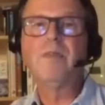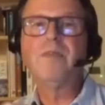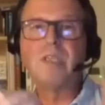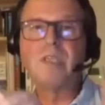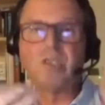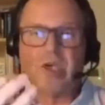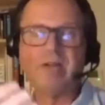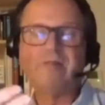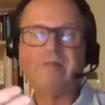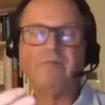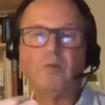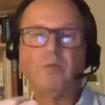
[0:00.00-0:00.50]

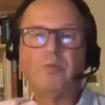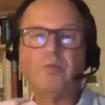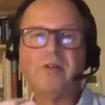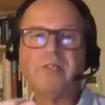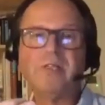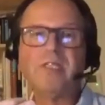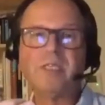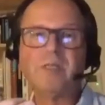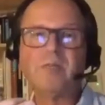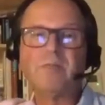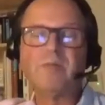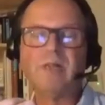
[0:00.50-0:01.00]
general
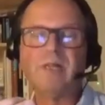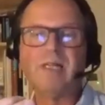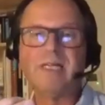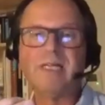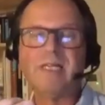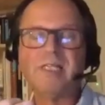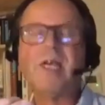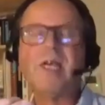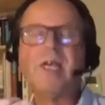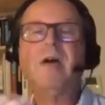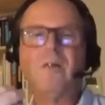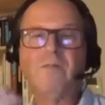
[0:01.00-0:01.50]
principle
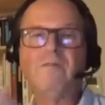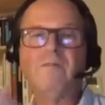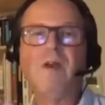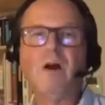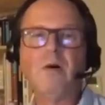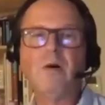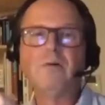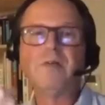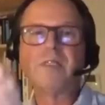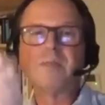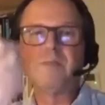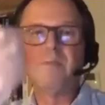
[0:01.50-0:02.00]
is
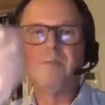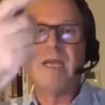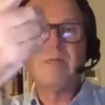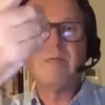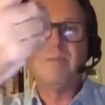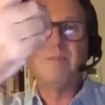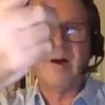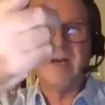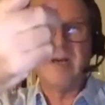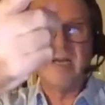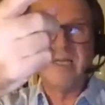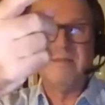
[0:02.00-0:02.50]
ROAs made
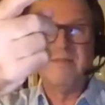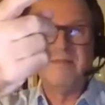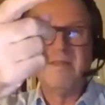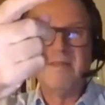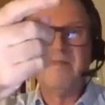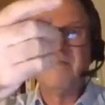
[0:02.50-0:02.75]
by